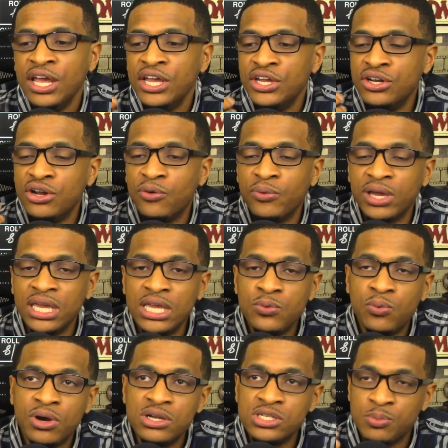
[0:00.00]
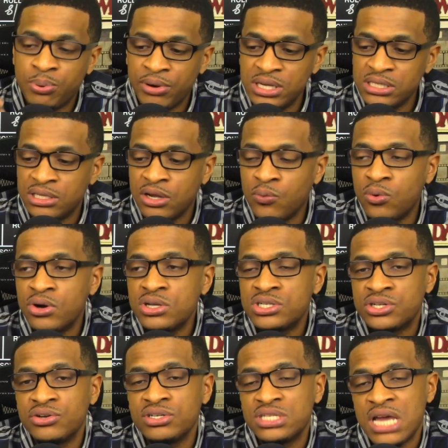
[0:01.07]
You know, when he was oppressed, there was
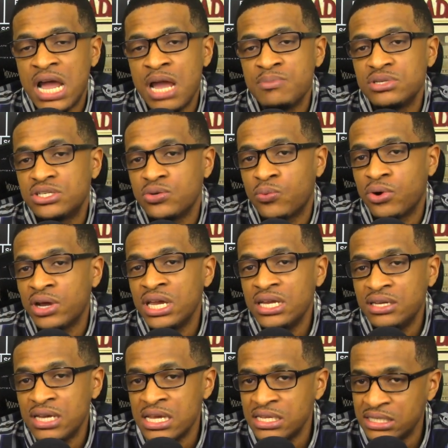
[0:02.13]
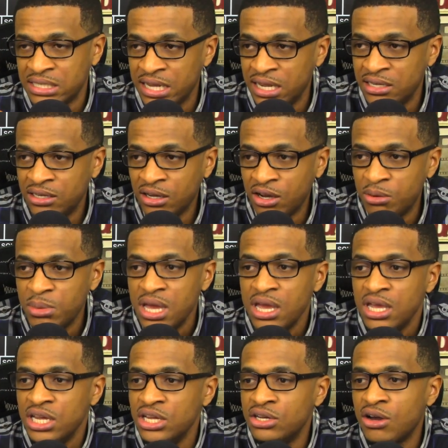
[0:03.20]
certain times to where he did stand up,
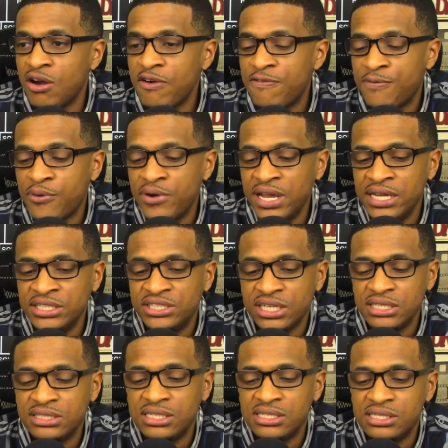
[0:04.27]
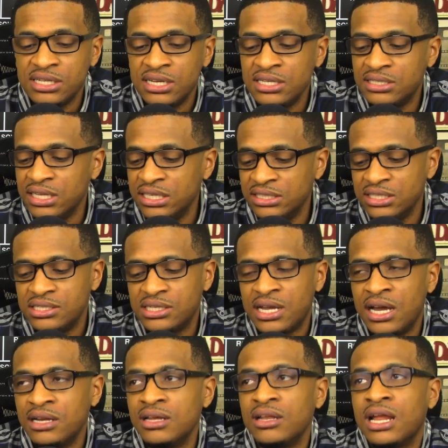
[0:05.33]
you know, for injustices, and just
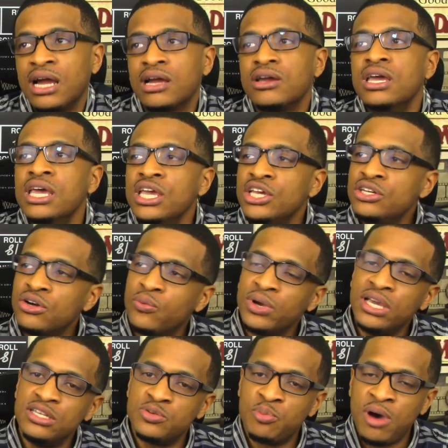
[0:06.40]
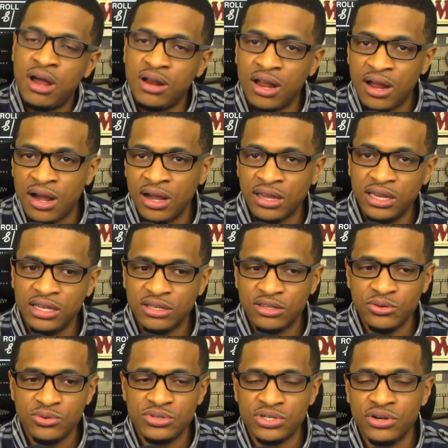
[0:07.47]
kind of like you know, when he's monologuing
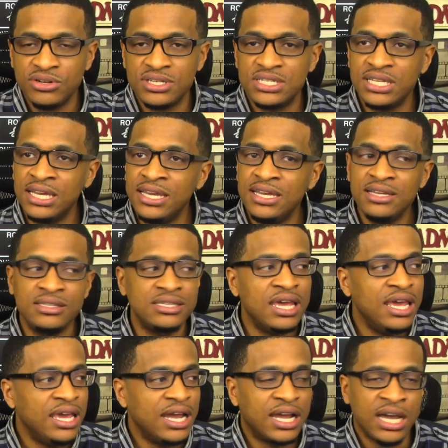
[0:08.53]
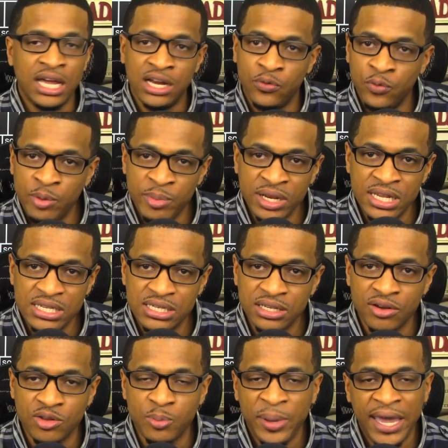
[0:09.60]
through certain scenes and kind of reminiscing
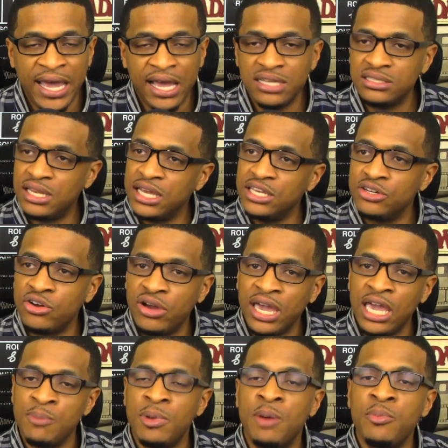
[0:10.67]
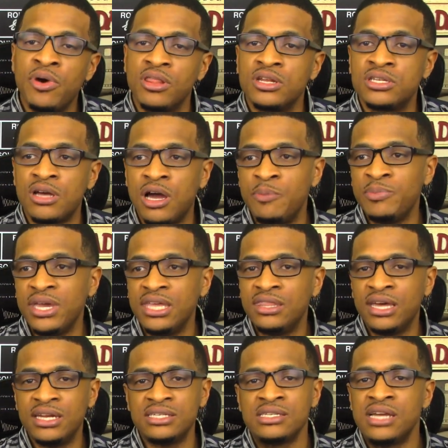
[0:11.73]
on the past, like, you know, hey, my mother taught me
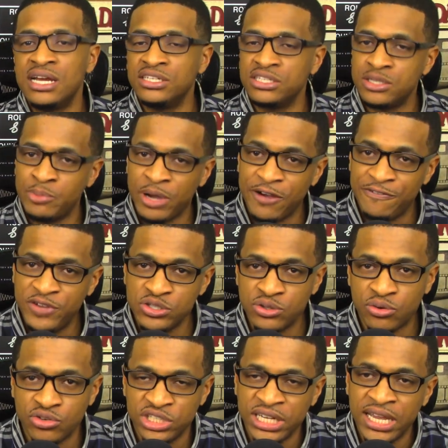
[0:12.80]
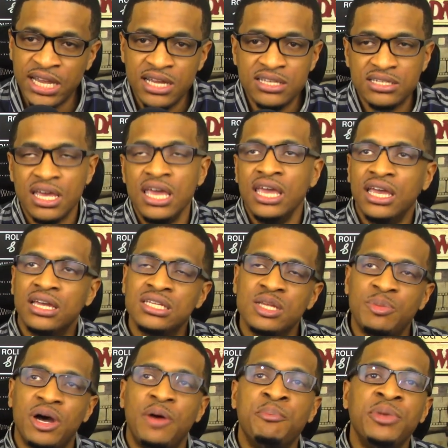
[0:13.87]
that it's not just about physical change, it's
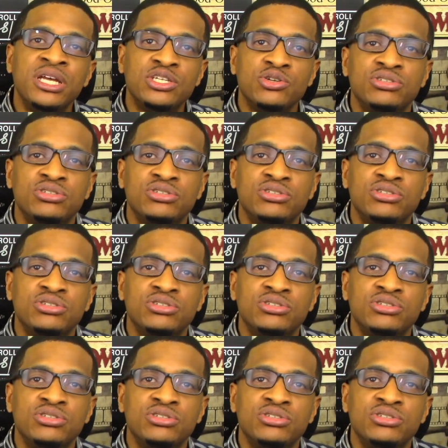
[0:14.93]
about mental